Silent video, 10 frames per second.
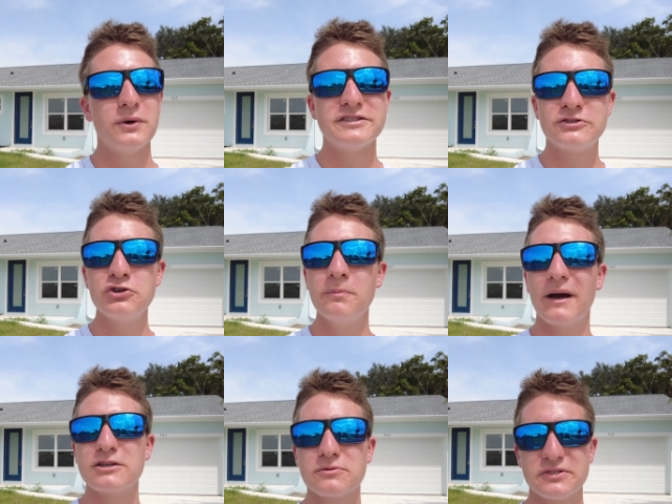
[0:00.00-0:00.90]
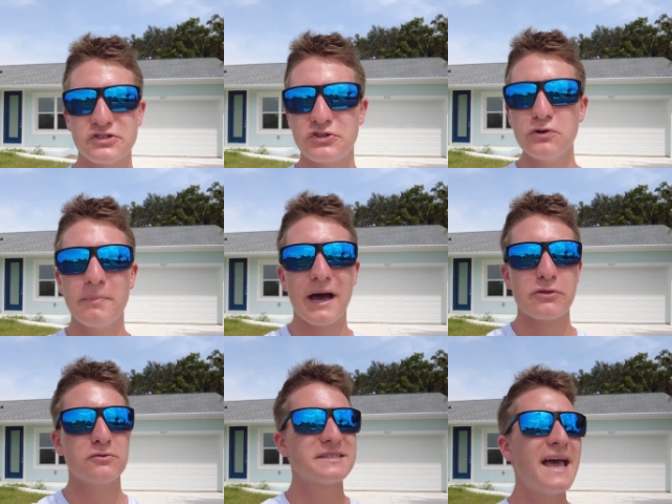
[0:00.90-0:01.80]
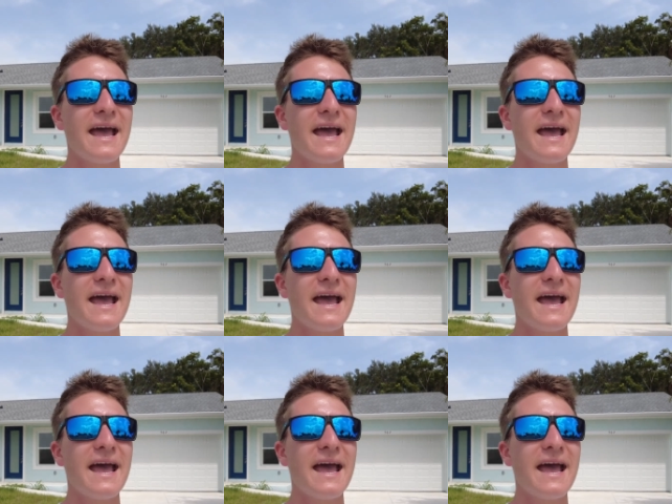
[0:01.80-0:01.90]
It's 2 bedrooms, 2 bathrooms,